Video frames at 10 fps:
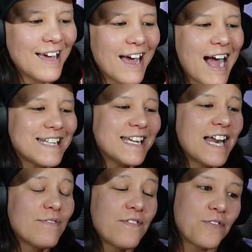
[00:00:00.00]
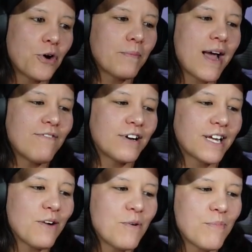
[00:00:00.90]
I did have a Ford
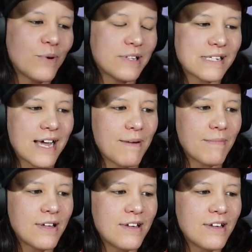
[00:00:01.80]
Maverick at one point in time.